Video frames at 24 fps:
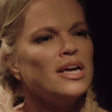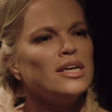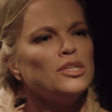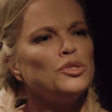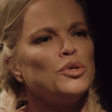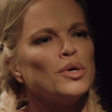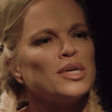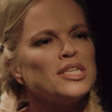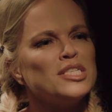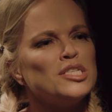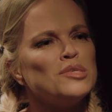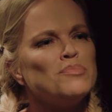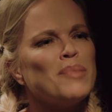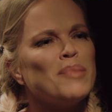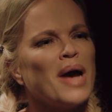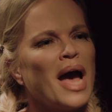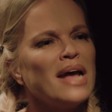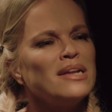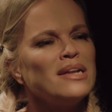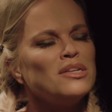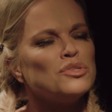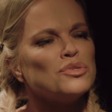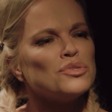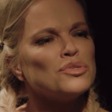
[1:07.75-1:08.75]
to
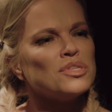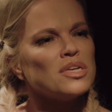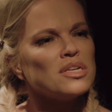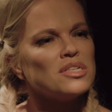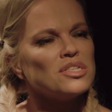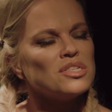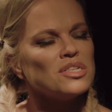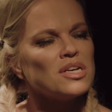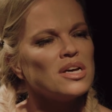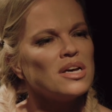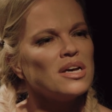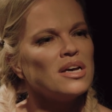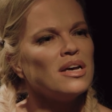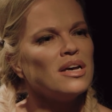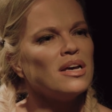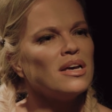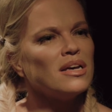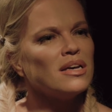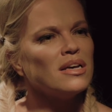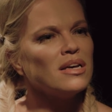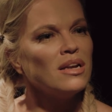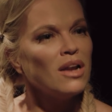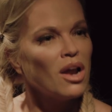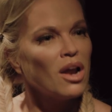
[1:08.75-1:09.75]
expand to such a
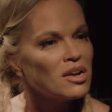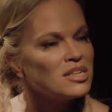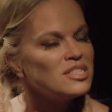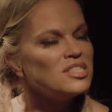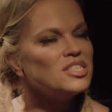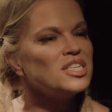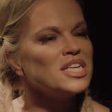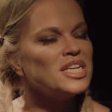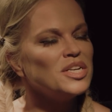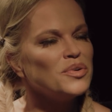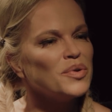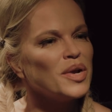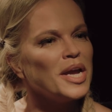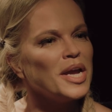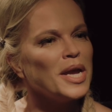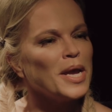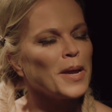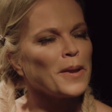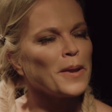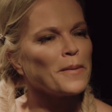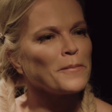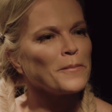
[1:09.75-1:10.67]
large degree?